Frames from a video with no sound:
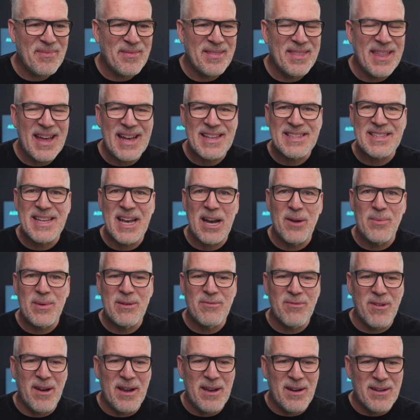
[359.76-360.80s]
That's how we
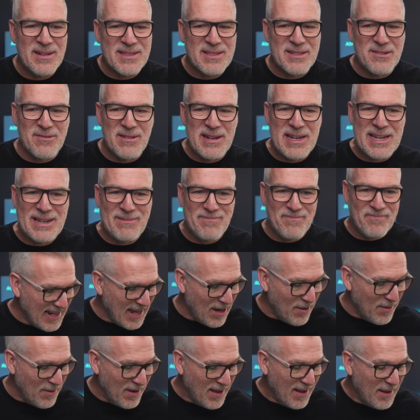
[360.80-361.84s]
write on screen.
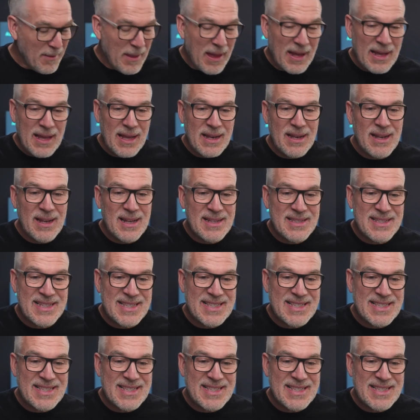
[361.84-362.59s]
Now, as I